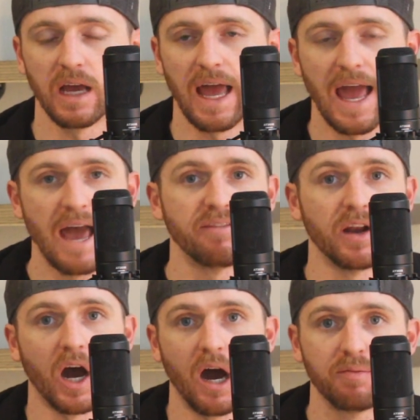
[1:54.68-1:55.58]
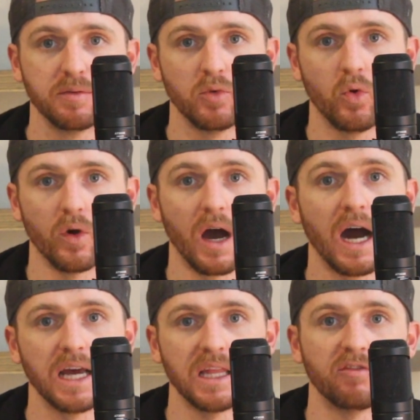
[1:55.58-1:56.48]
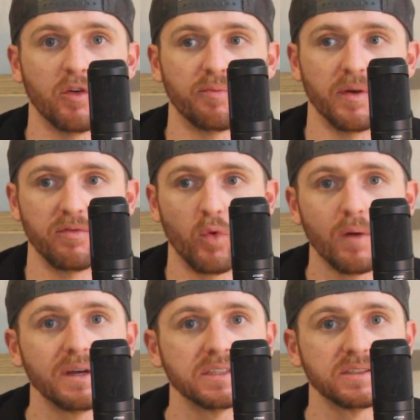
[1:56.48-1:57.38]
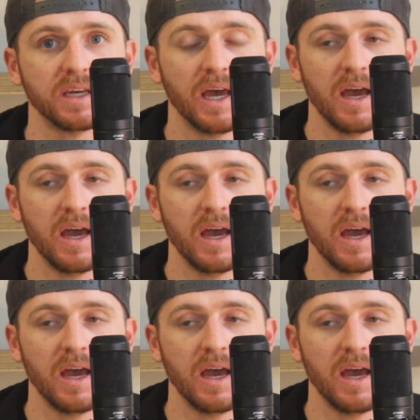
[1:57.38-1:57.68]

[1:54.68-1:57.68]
have an optimal or high level of performance